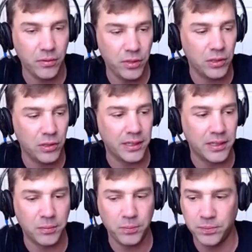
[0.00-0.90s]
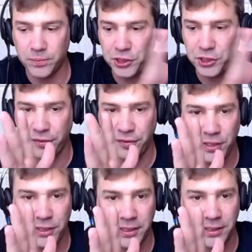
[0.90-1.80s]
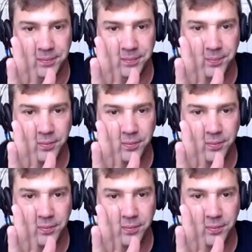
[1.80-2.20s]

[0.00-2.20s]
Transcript: you're like, shift here,